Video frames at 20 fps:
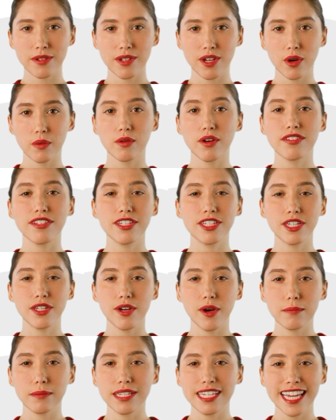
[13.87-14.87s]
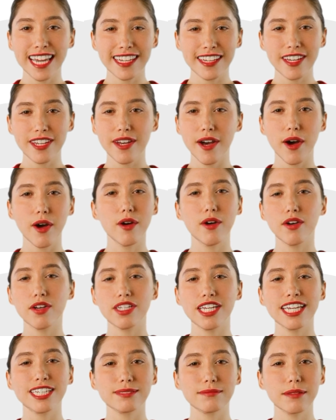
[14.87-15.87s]
Whether you're a beginner or an
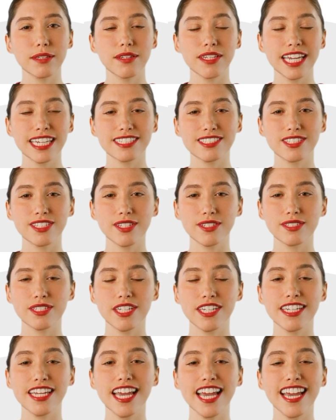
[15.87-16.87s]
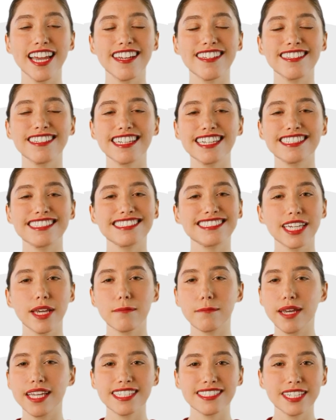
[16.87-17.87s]
experienced user, this
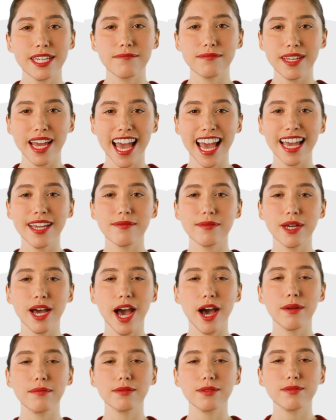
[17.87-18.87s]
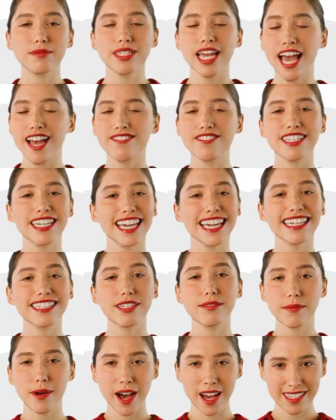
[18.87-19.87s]
step-by-step guide will help you navigate the
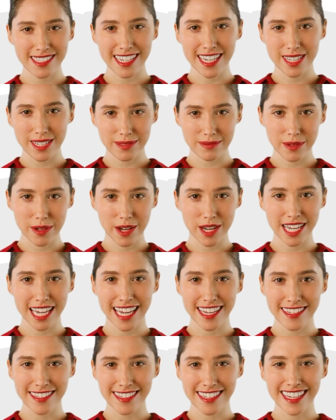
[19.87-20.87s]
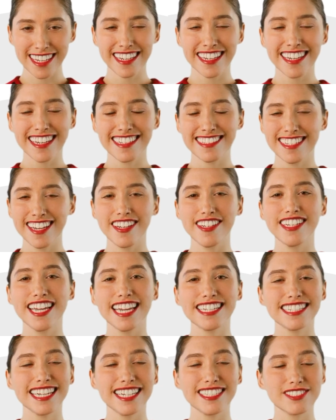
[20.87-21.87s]
process smoothly. So
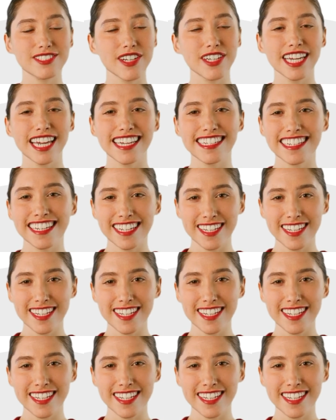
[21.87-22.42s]
let's get started.